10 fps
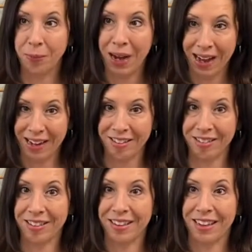
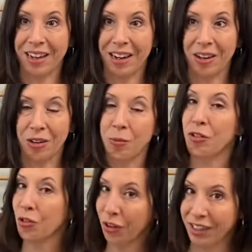but a good
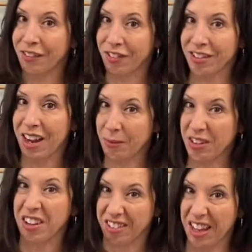majority of the time
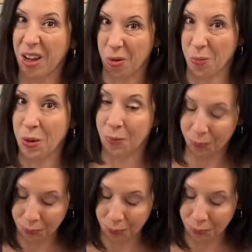it does help.